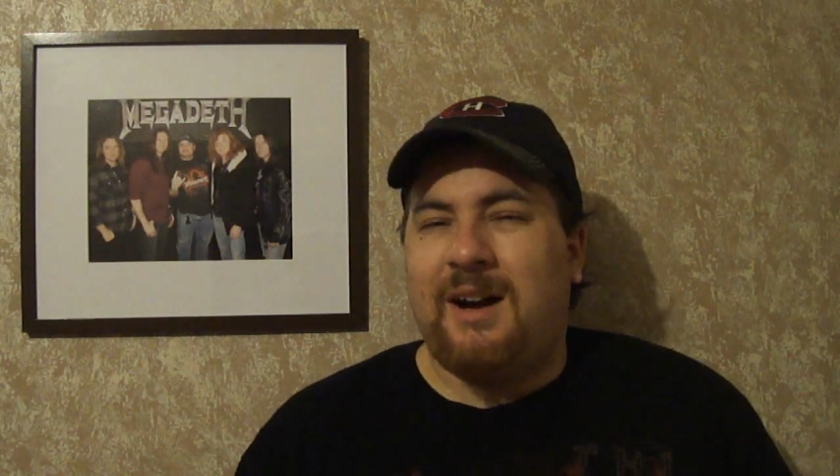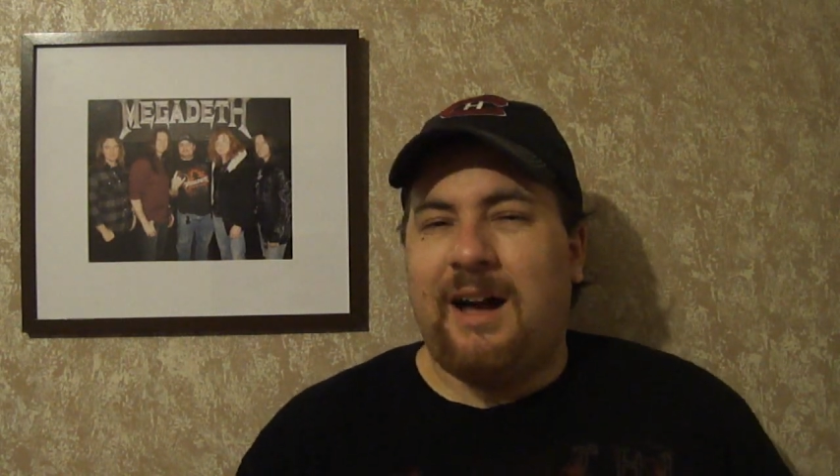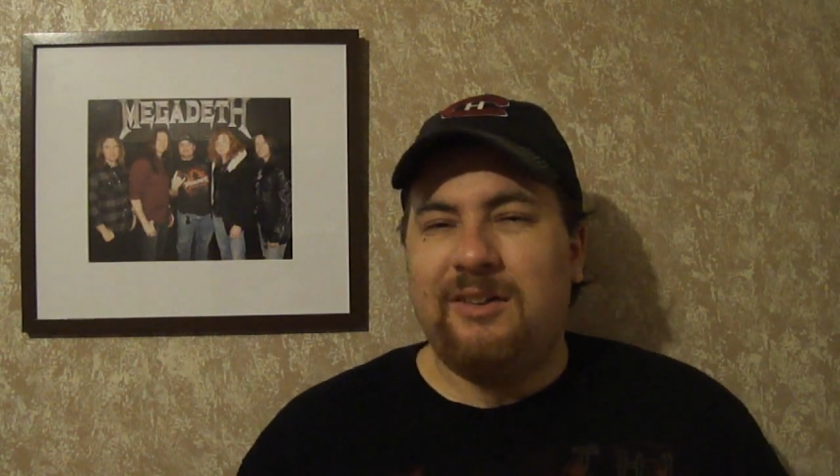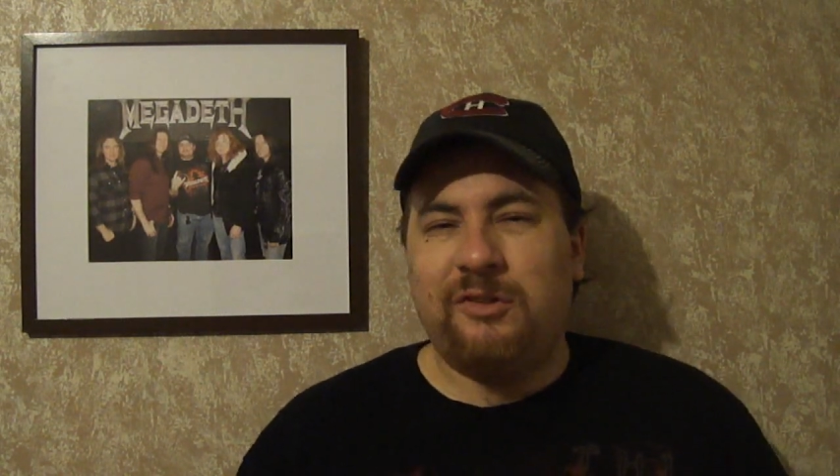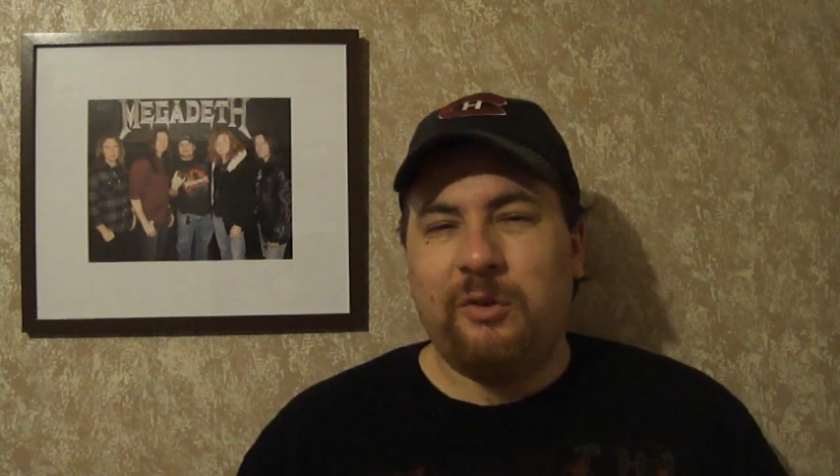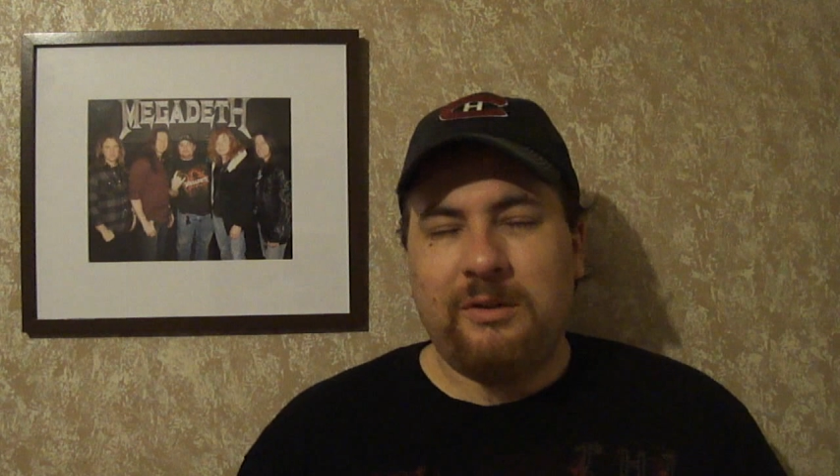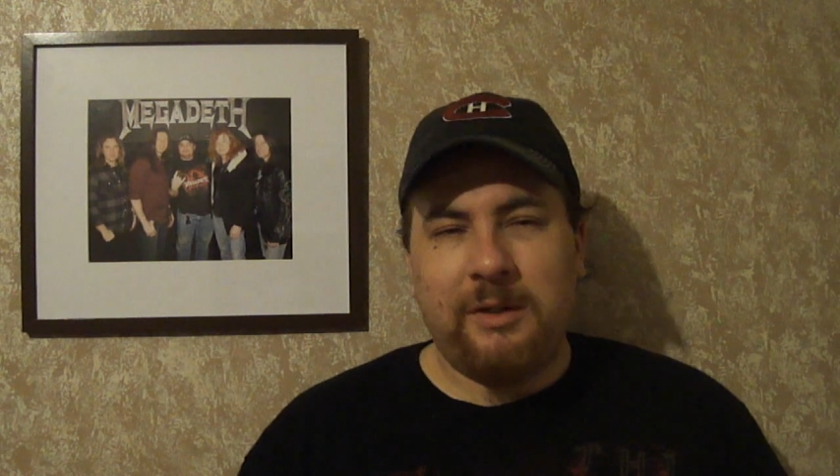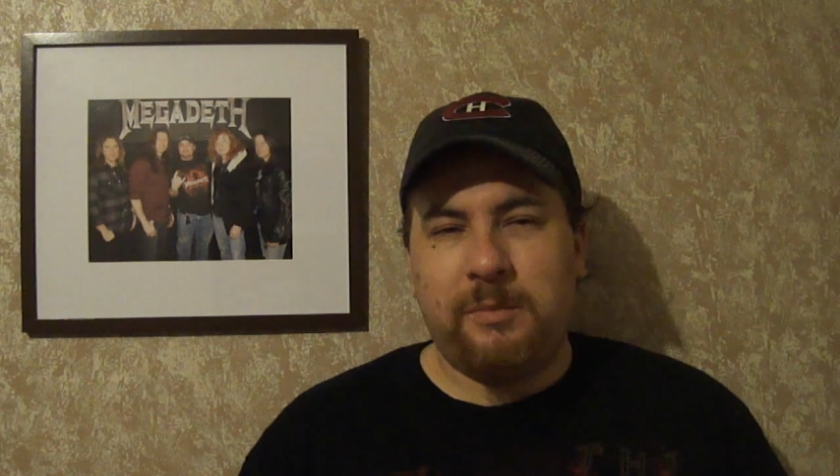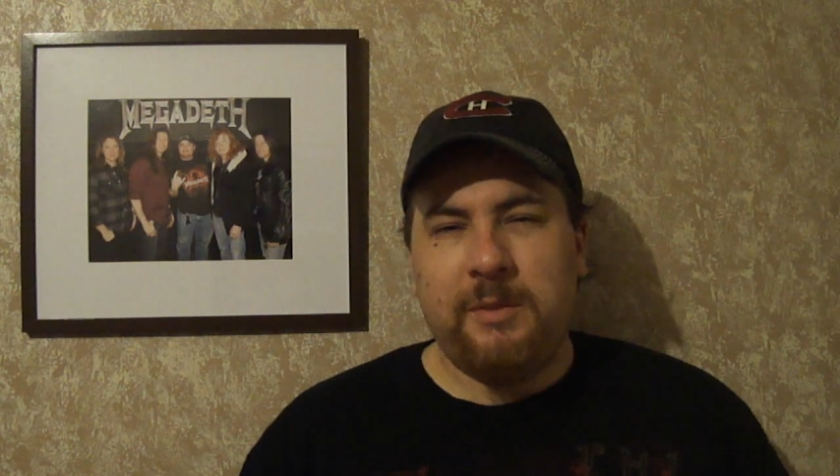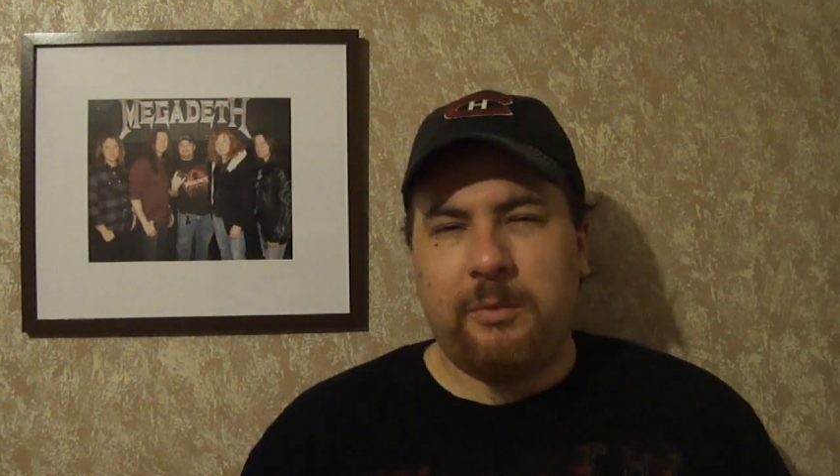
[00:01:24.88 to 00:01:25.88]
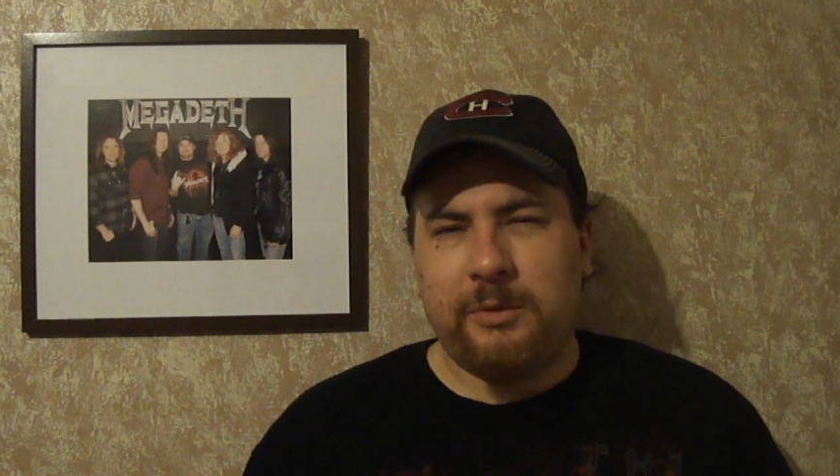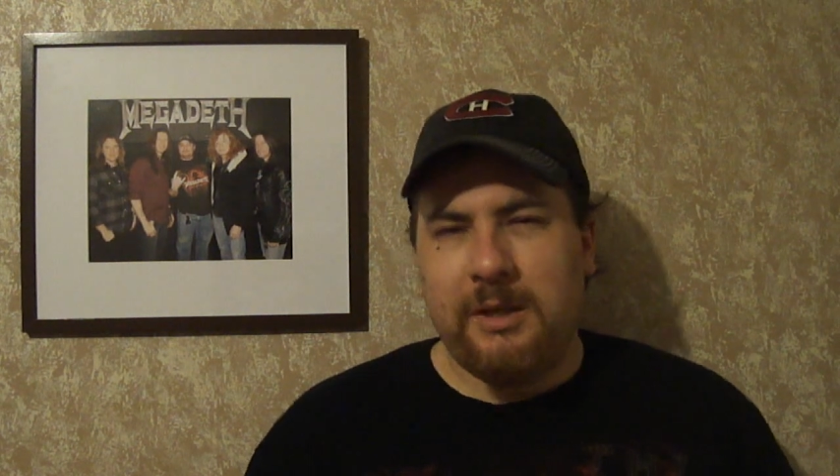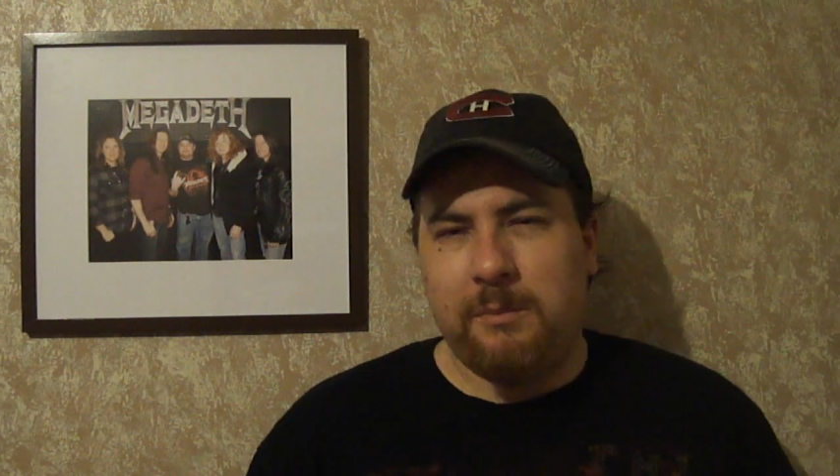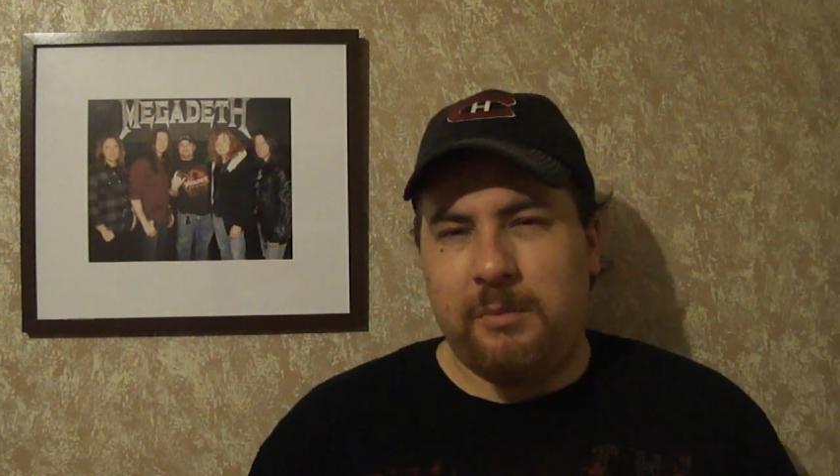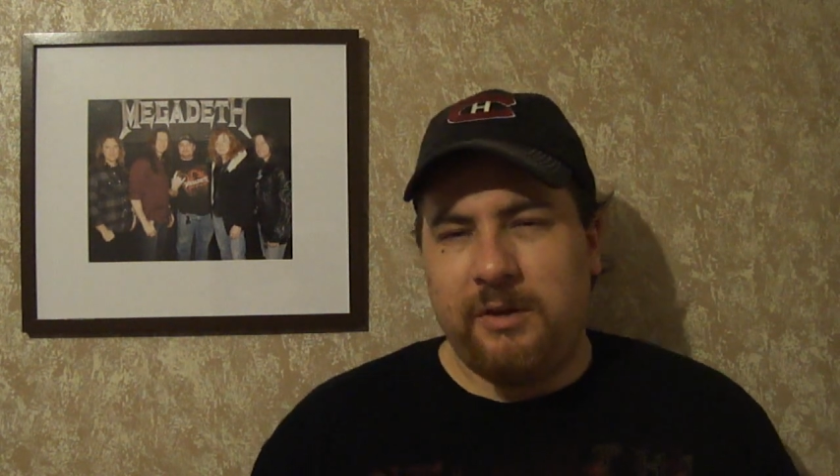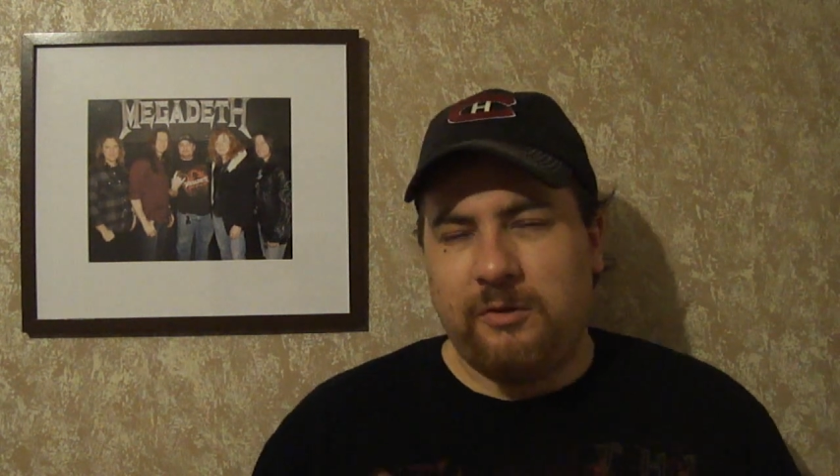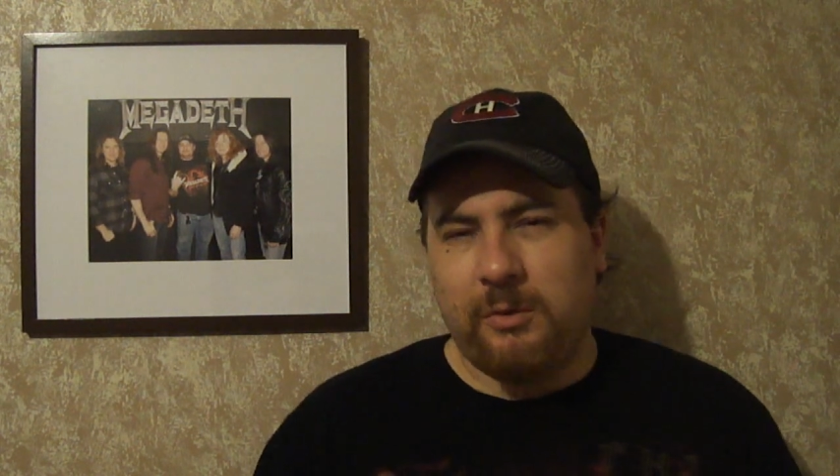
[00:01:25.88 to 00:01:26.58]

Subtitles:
I just don't like people when they bitch